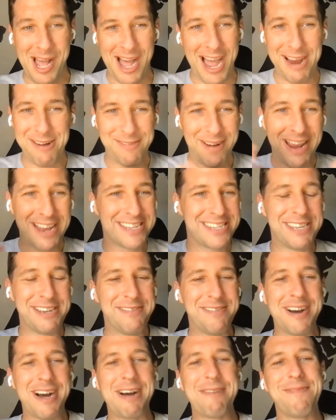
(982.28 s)
I raised
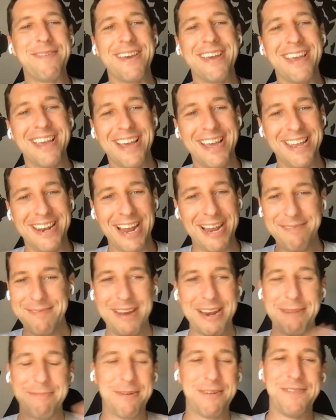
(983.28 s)
you up and I'm
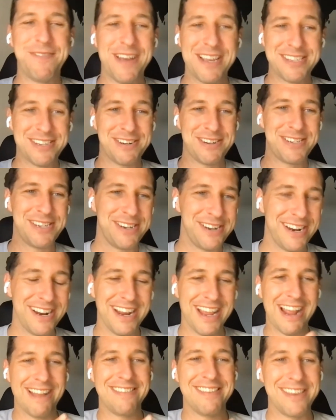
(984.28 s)
not a professor, so you're
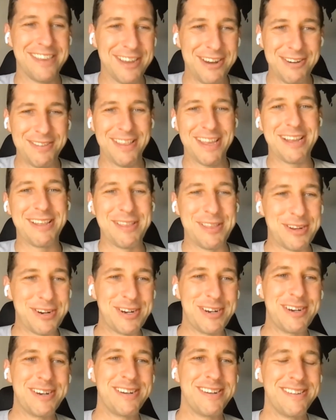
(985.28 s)
going to have to go like
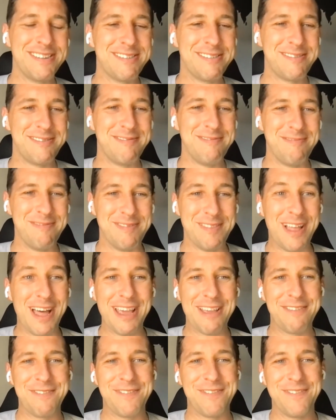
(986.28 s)
learn
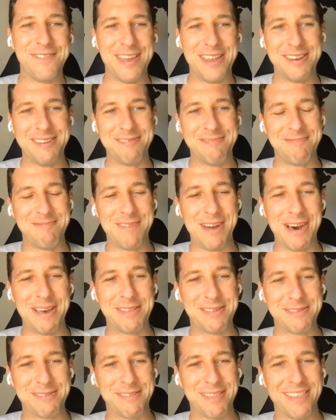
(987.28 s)
life and
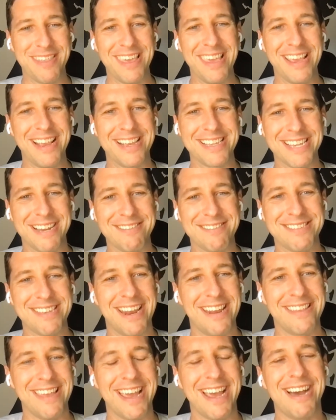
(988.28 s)
other things
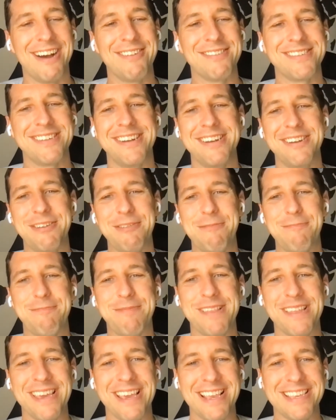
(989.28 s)
outside of the house in a new
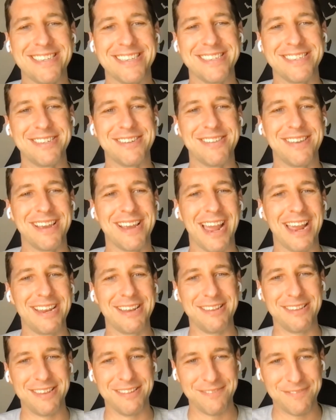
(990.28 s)
place. And so like
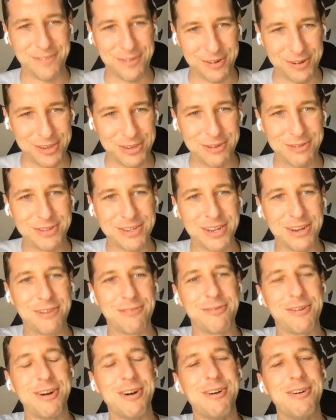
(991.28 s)
for you to
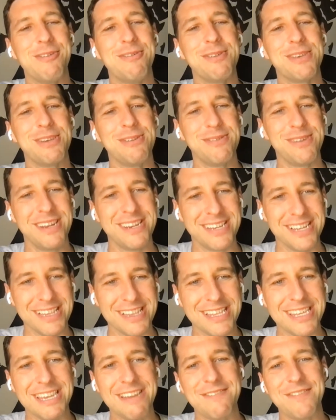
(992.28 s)
grow, you need to
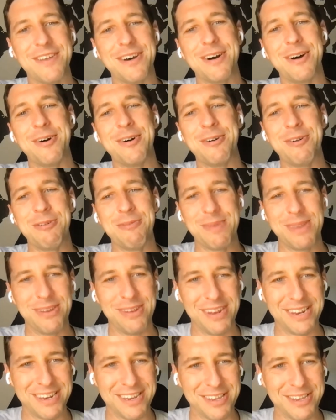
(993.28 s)
leave the home and you
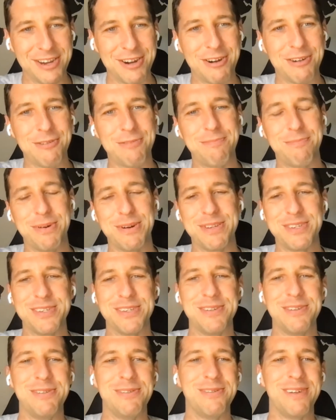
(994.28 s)
need to go
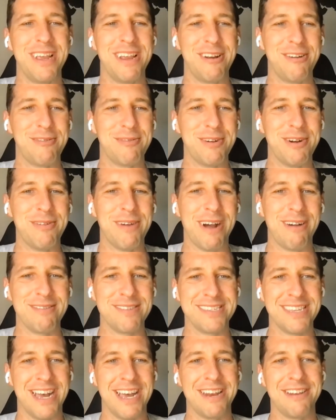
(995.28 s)
pursue and grow
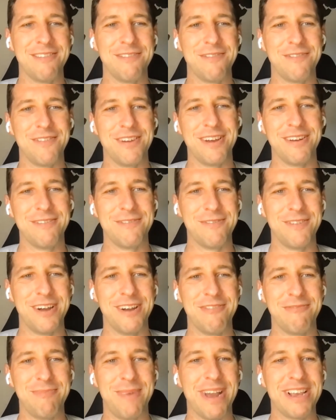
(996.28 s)
outside of
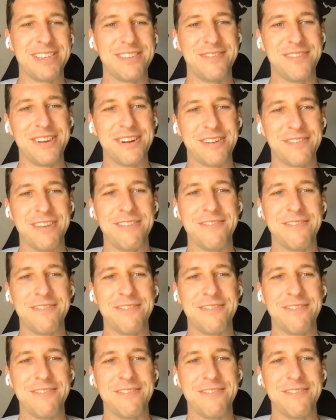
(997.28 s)
my sphere of